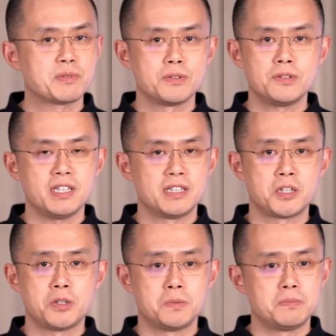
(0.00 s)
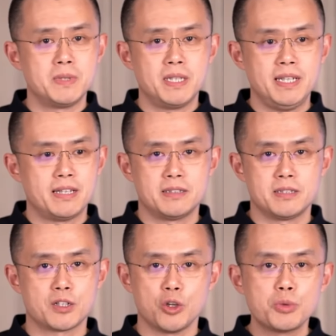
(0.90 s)
Absolutely. So, yeah, the,
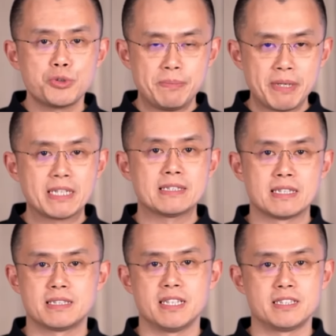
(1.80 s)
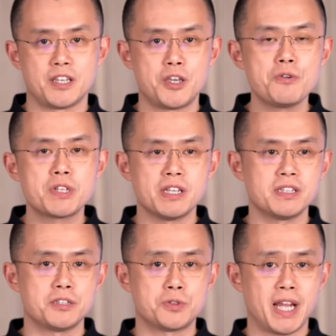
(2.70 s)
the global remittances is a huge
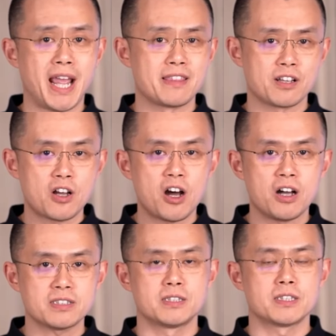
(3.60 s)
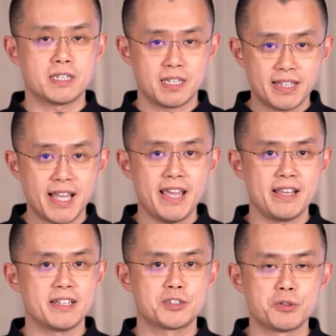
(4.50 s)
industry, and the cost
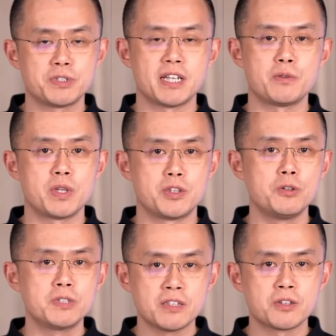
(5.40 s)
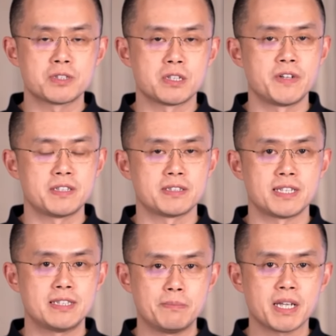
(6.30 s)
today associated with using those services
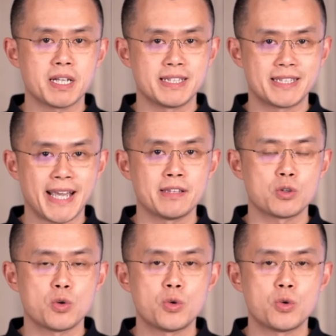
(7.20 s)
are typically 10